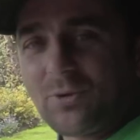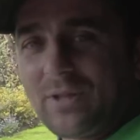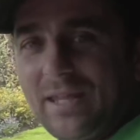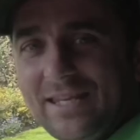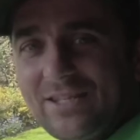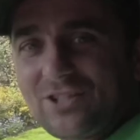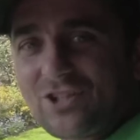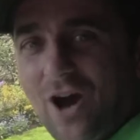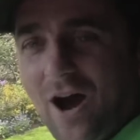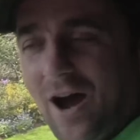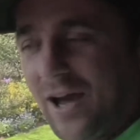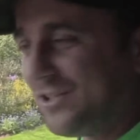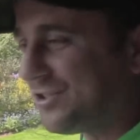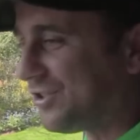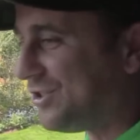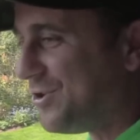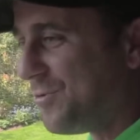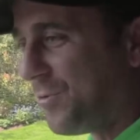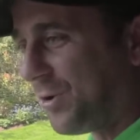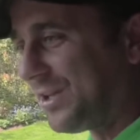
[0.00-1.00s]
with these guys
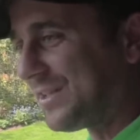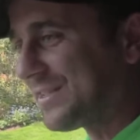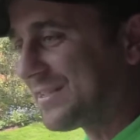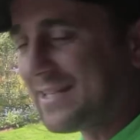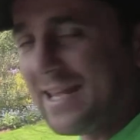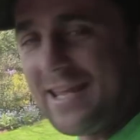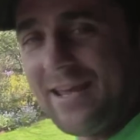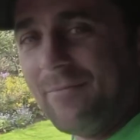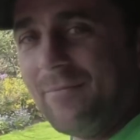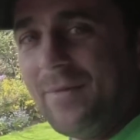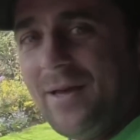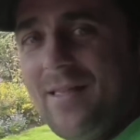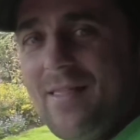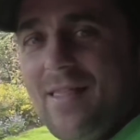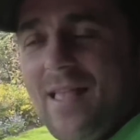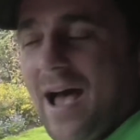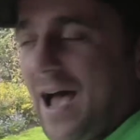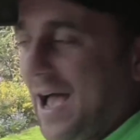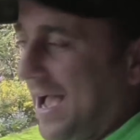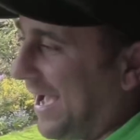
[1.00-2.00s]
and you want to see them,
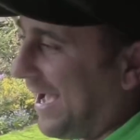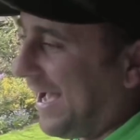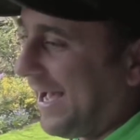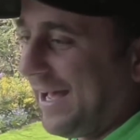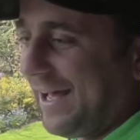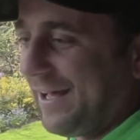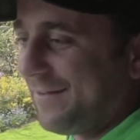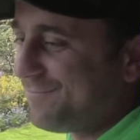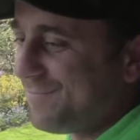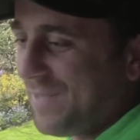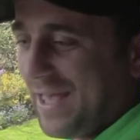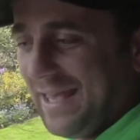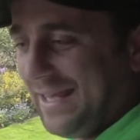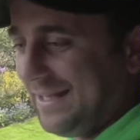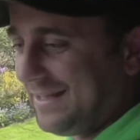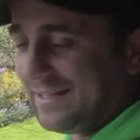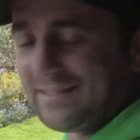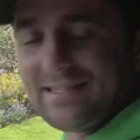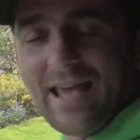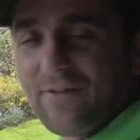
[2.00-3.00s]

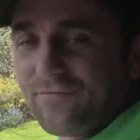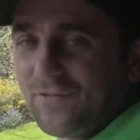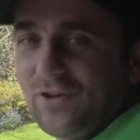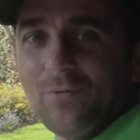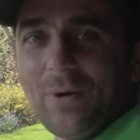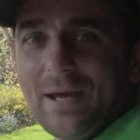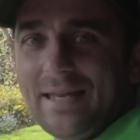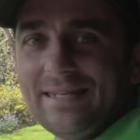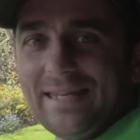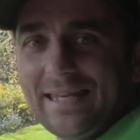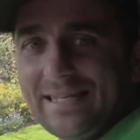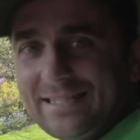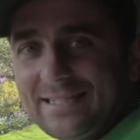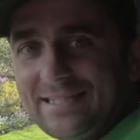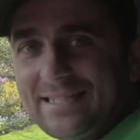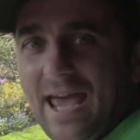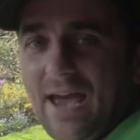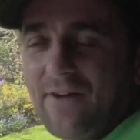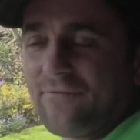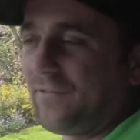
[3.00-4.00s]
the Defi Wind is
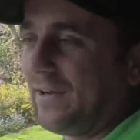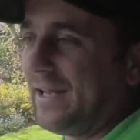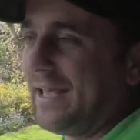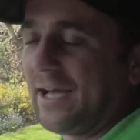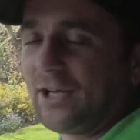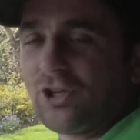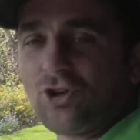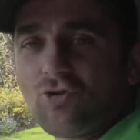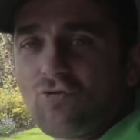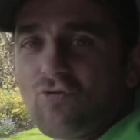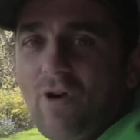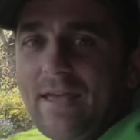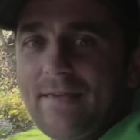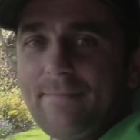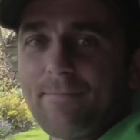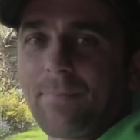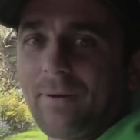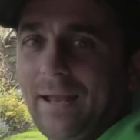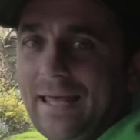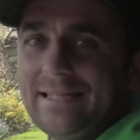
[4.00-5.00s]
definitely a
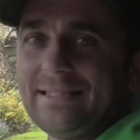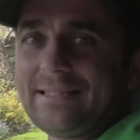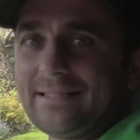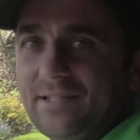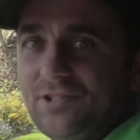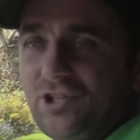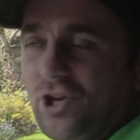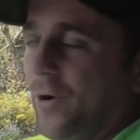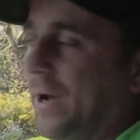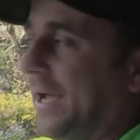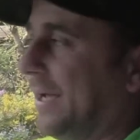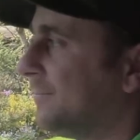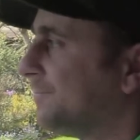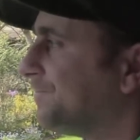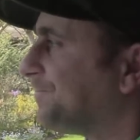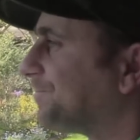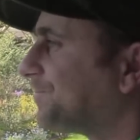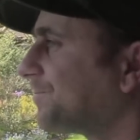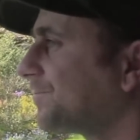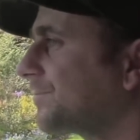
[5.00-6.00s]
great place to do it.
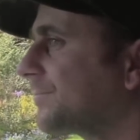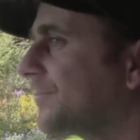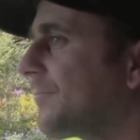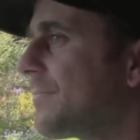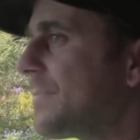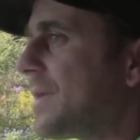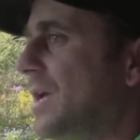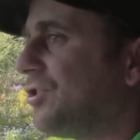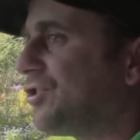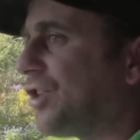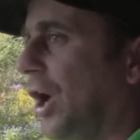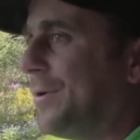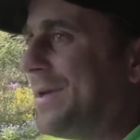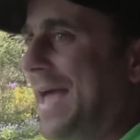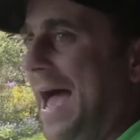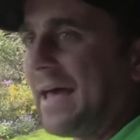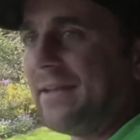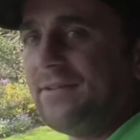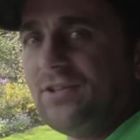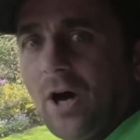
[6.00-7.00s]
So
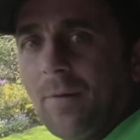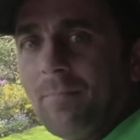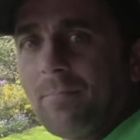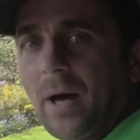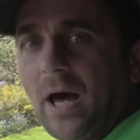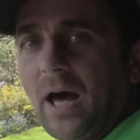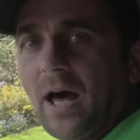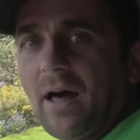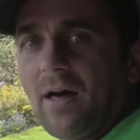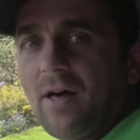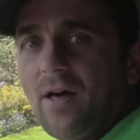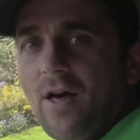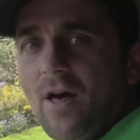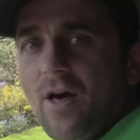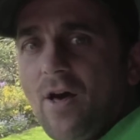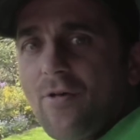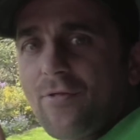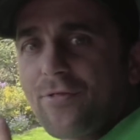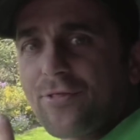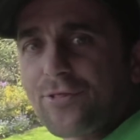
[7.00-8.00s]
yeah, number
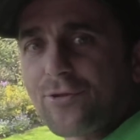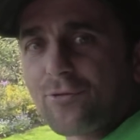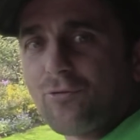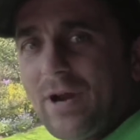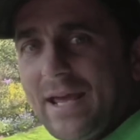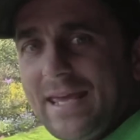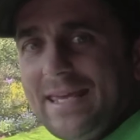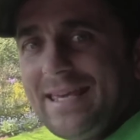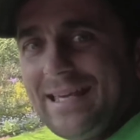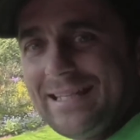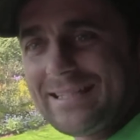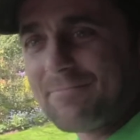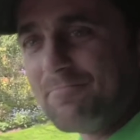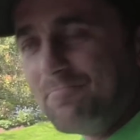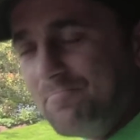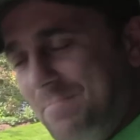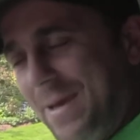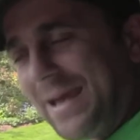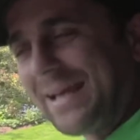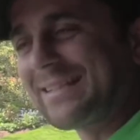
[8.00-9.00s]
3 is
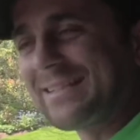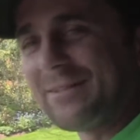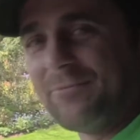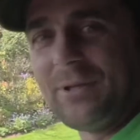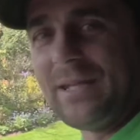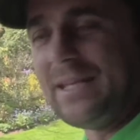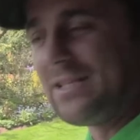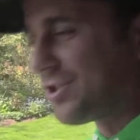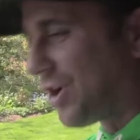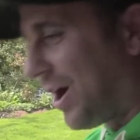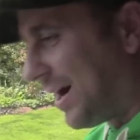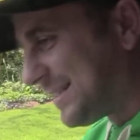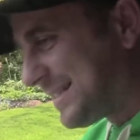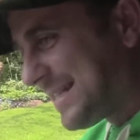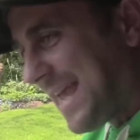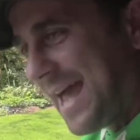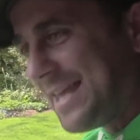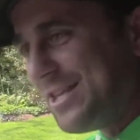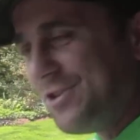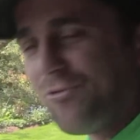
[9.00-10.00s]
mixing with these guys,
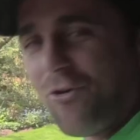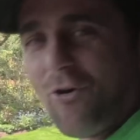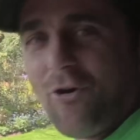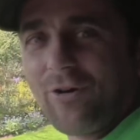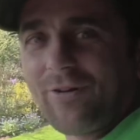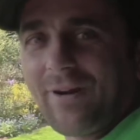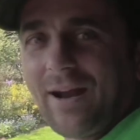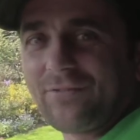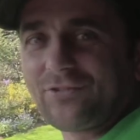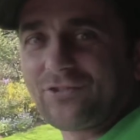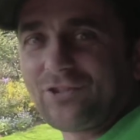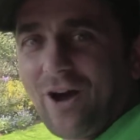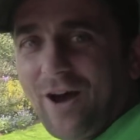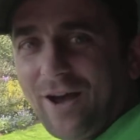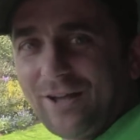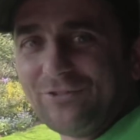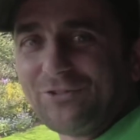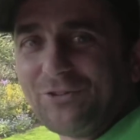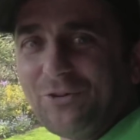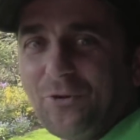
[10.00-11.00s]
getting your autograph
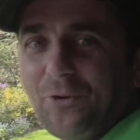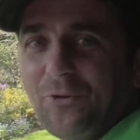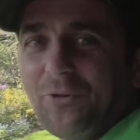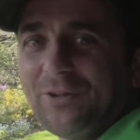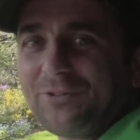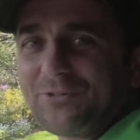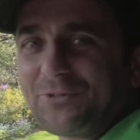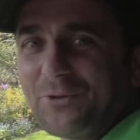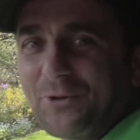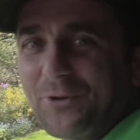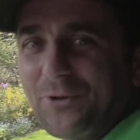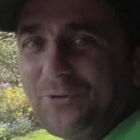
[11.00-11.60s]
signs and all this sort